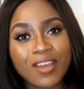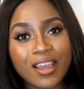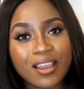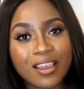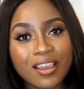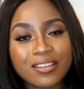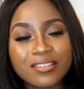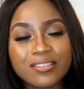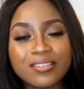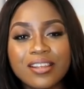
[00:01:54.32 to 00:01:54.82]
i
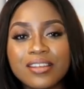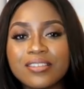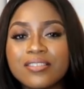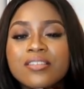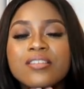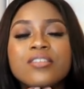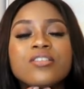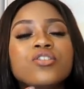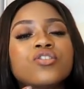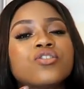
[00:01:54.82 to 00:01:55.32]
guess that's
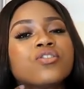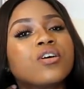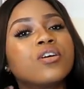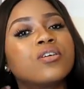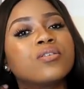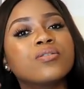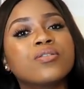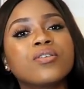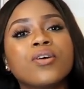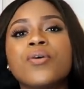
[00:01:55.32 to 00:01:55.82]
the
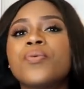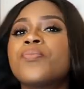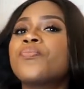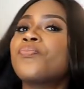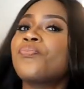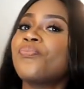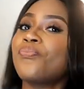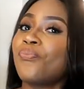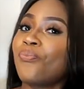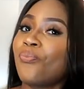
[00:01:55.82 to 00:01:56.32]
intro so
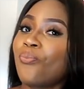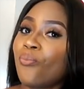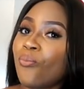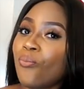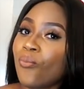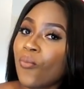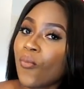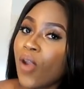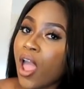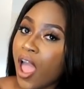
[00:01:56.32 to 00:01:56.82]

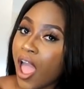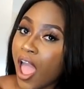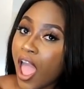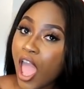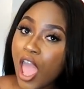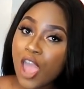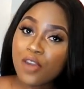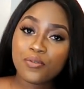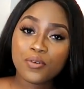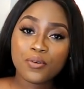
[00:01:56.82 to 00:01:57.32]

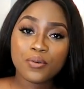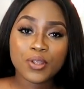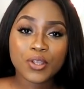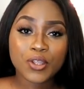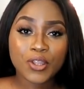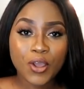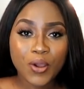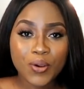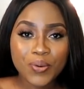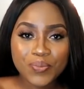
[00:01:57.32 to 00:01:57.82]
if you want
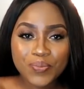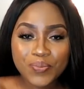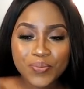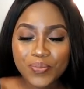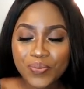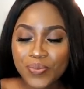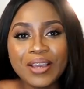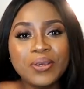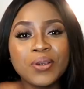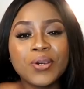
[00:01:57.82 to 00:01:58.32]
to know
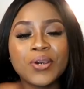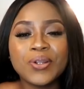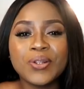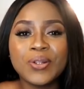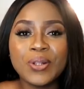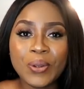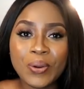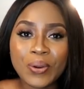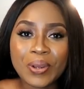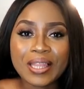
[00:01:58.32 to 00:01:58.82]
how you
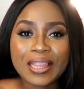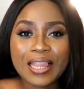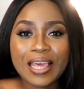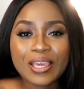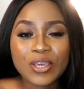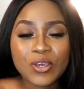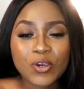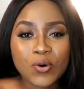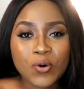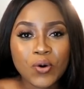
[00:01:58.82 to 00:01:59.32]
can look
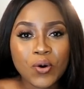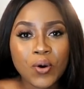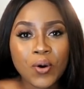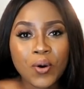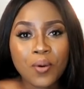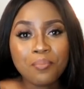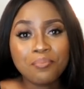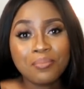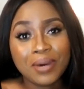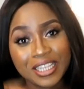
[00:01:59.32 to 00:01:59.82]
like your
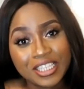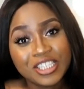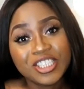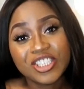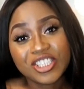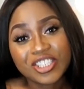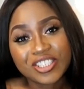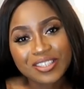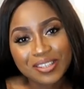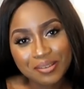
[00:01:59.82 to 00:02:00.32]

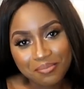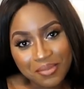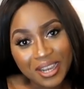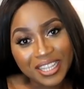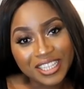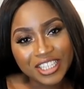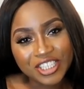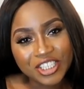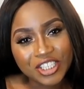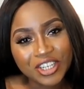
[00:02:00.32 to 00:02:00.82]
manager's
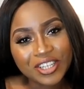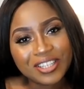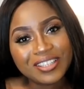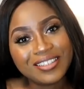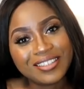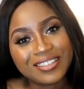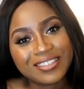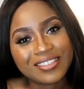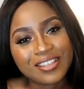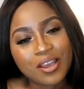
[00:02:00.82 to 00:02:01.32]
manager
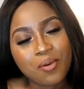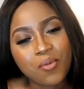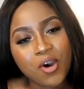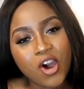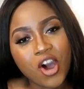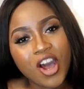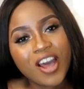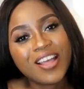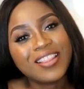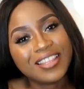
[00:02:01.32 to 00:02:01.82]
this
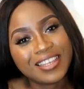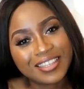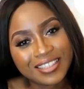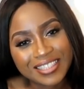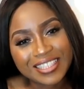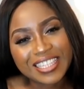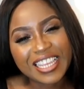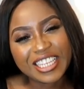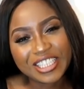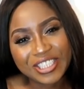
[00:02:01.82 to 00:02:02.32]
summer then
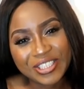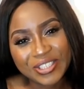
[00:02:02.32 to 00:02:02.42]
stay